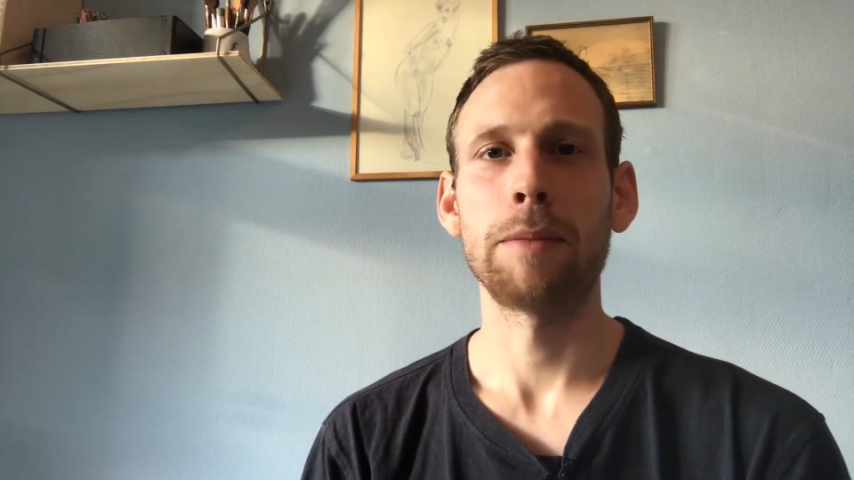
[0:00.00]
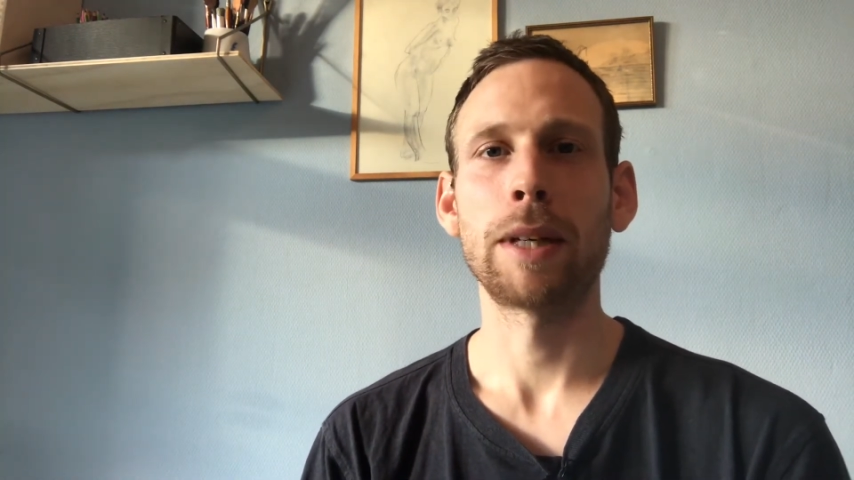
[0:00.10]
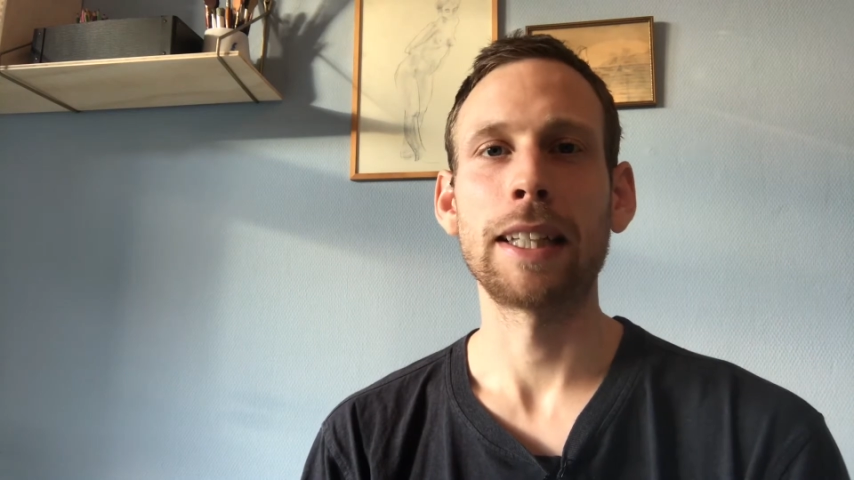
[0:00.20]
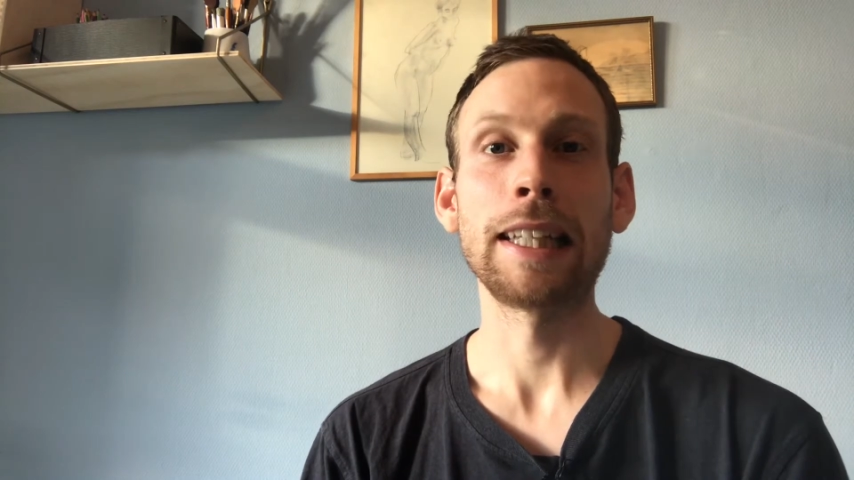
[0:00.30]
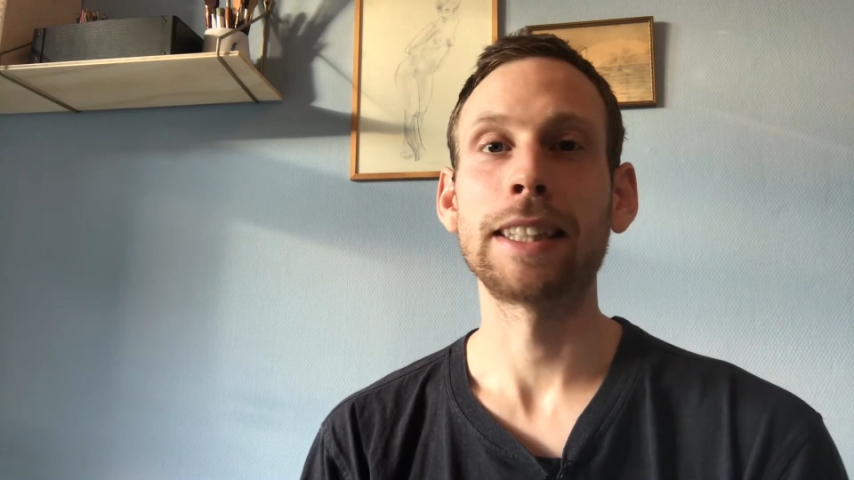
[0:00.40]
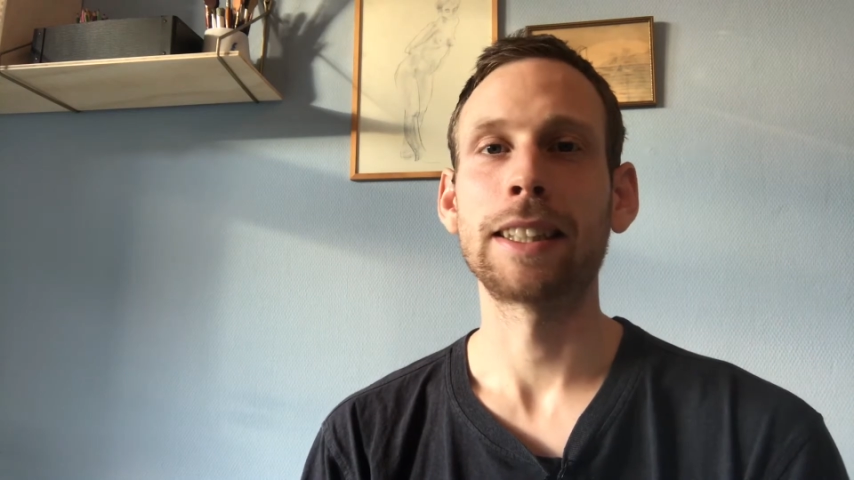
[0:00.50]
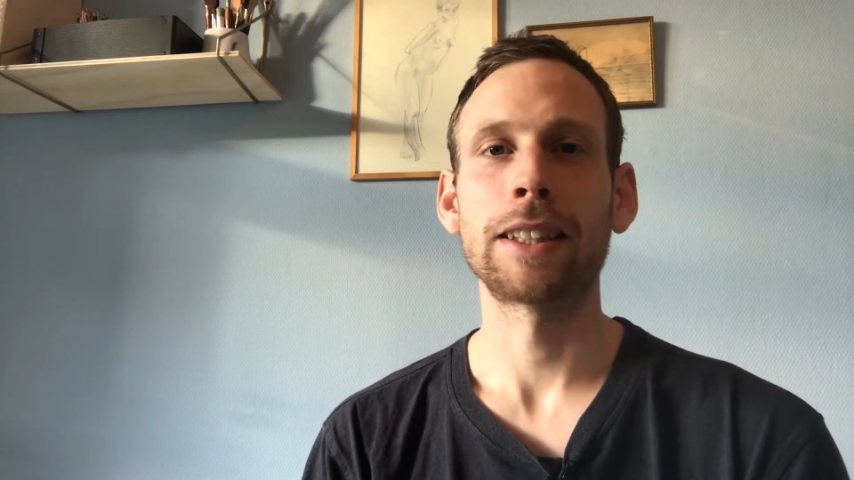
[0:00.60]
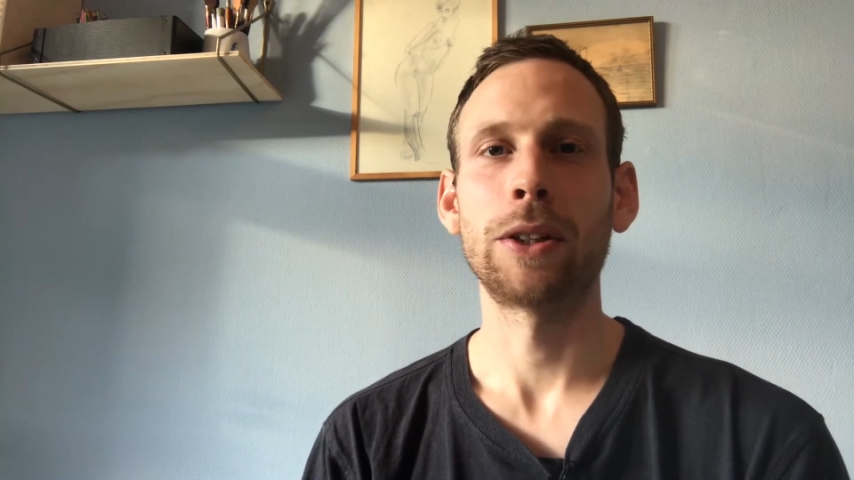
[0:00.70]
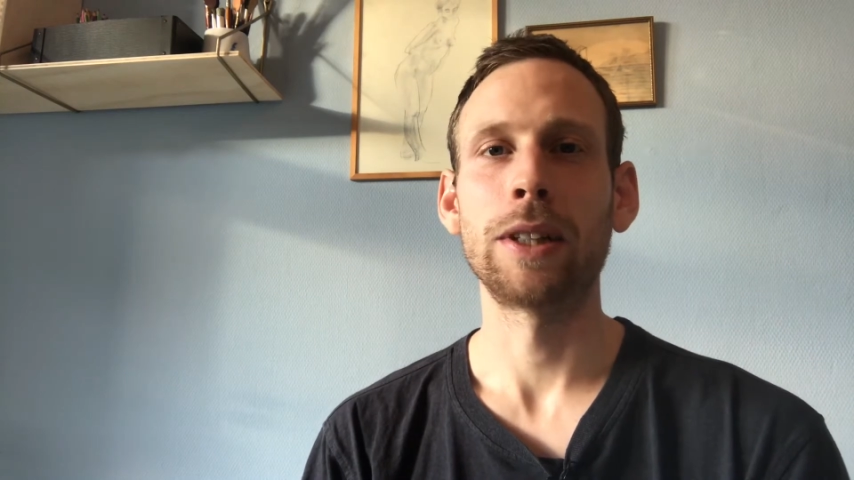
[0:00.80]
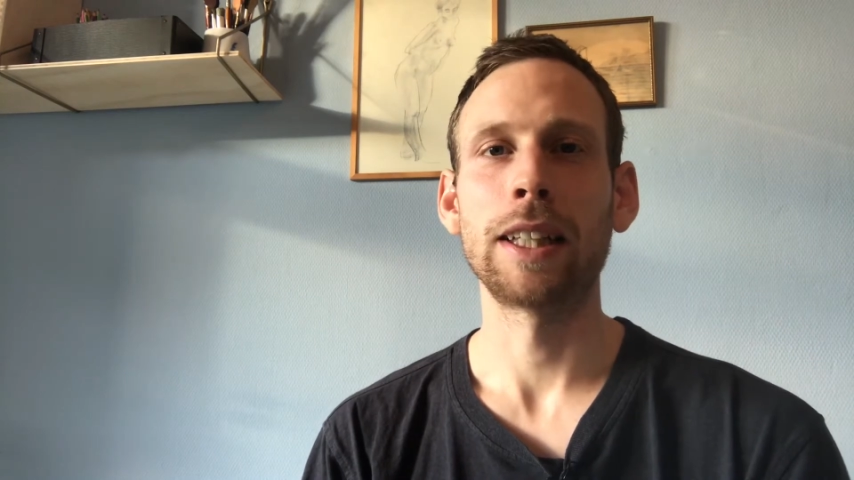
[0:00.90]
my days
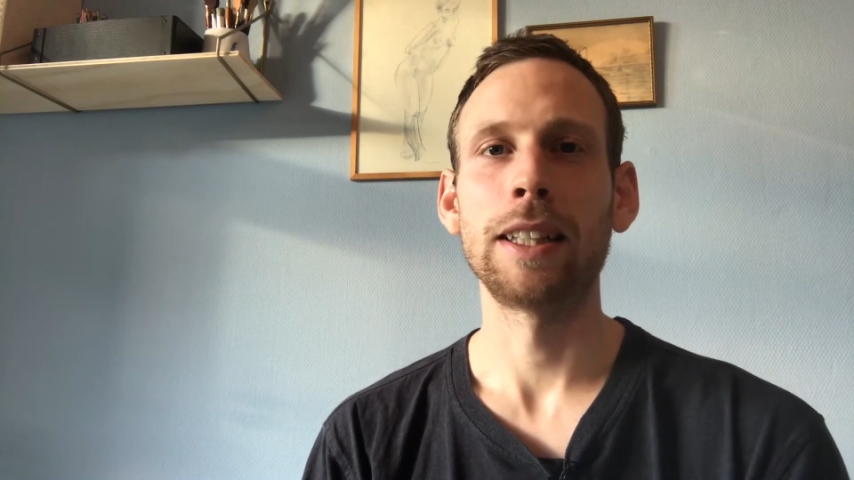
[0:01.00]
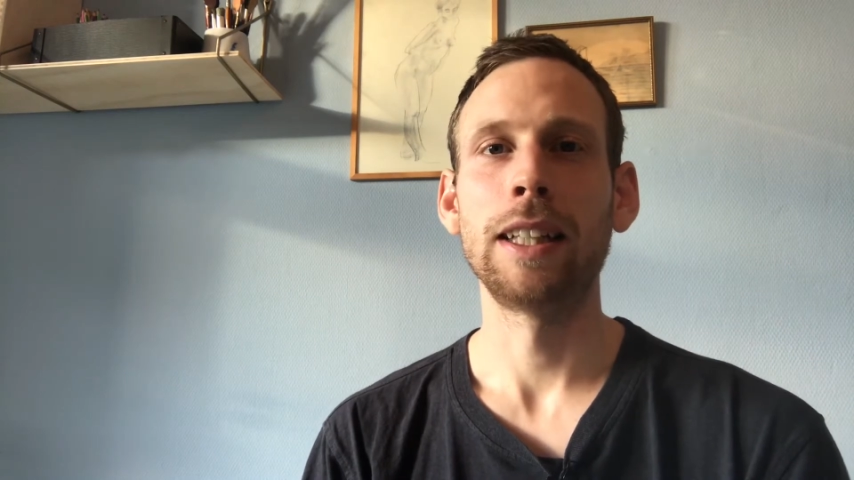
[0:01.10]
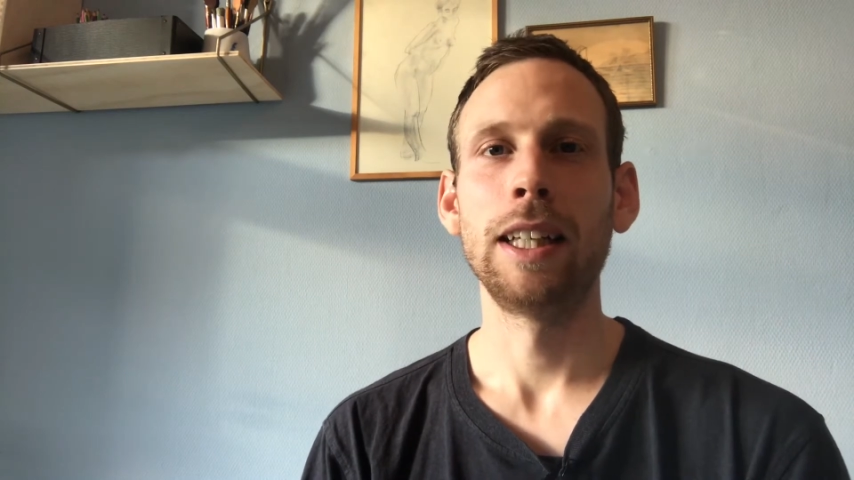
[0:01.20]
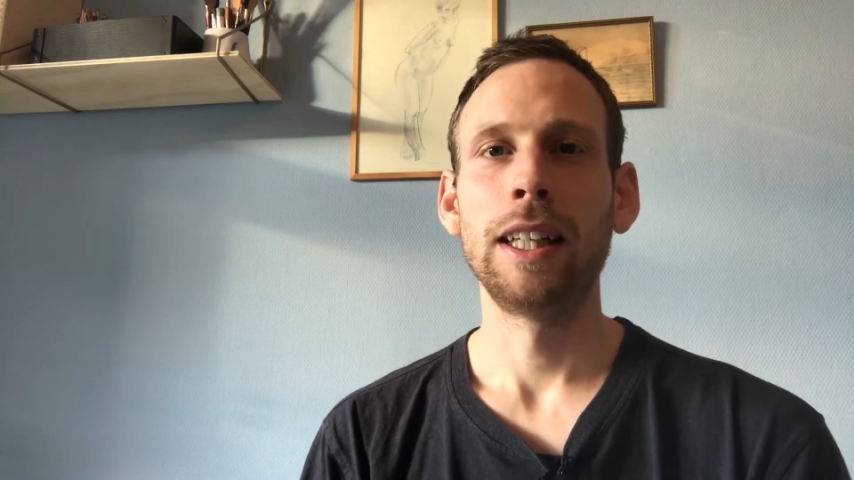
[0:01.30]
currently